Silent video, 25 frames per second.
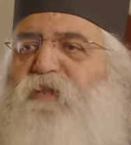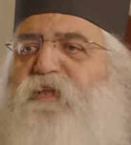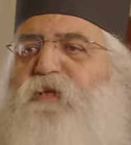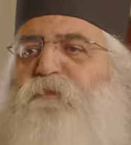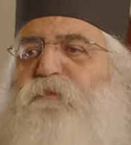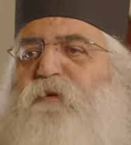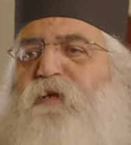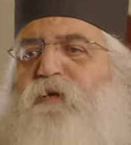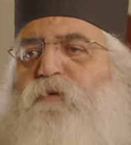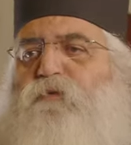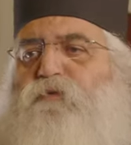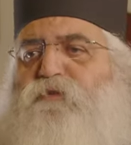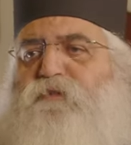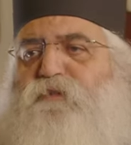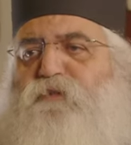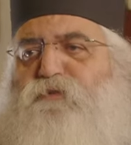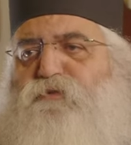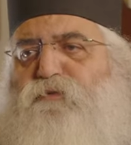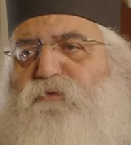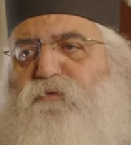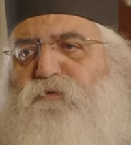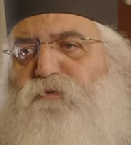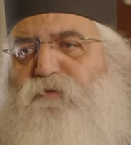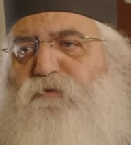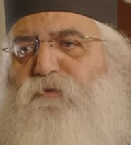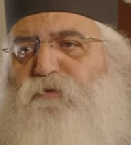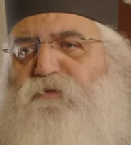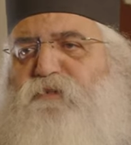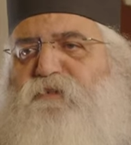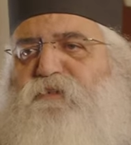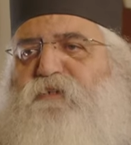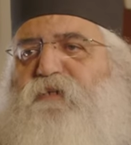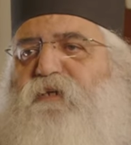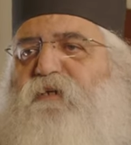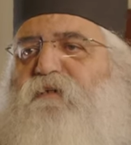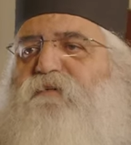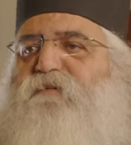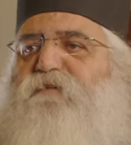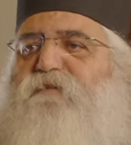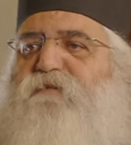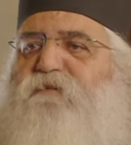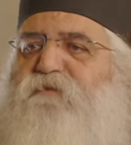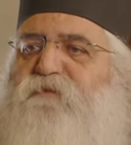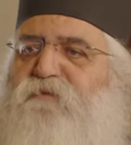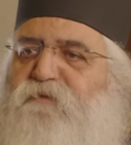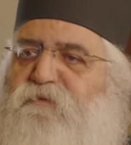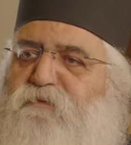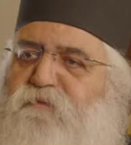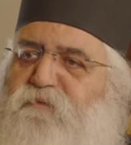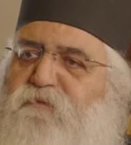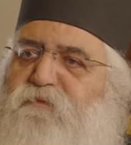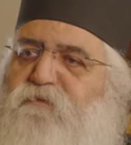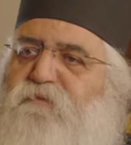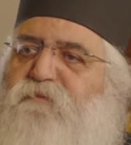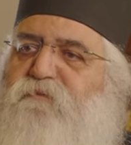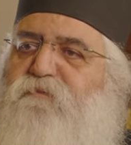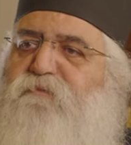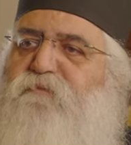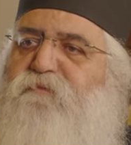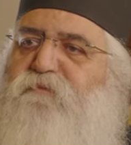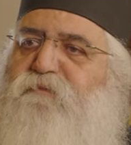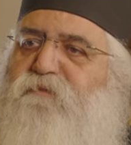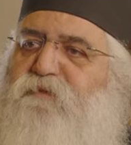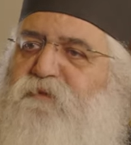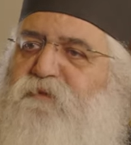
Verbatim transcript: the Archbishop of Cyprus.